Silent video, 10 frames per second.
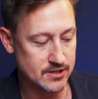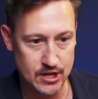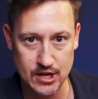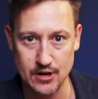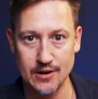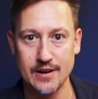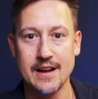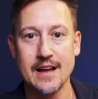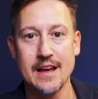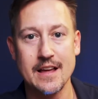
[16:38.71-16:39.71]
is secure,
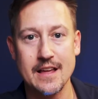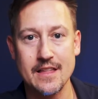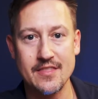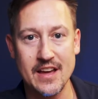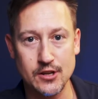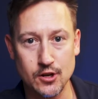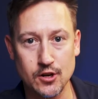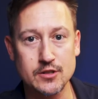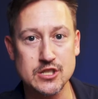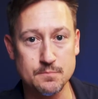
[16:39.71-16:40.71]
that
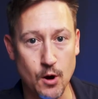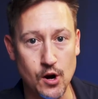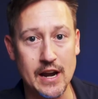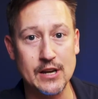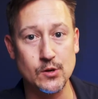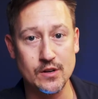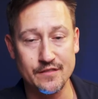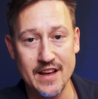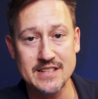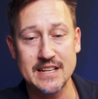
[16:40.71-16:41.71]
you're smart and you're
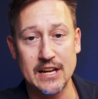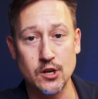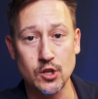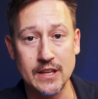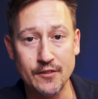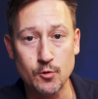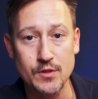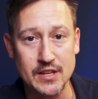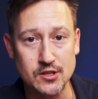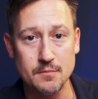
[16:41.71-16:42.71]
investing and you're living
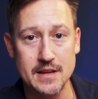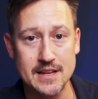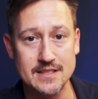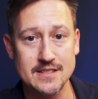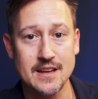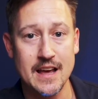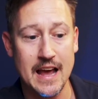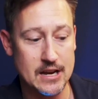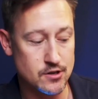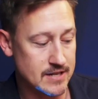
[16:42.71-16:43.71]
within your means
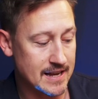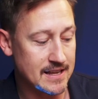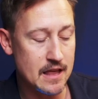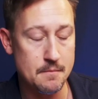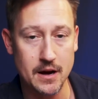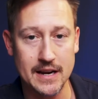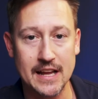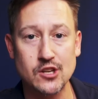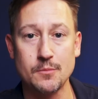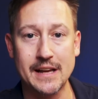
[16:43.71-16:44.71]
and you're taking that
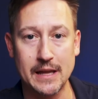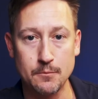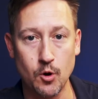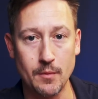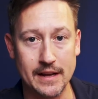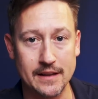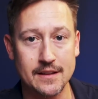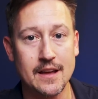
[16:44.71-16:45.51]
money and you're making more money.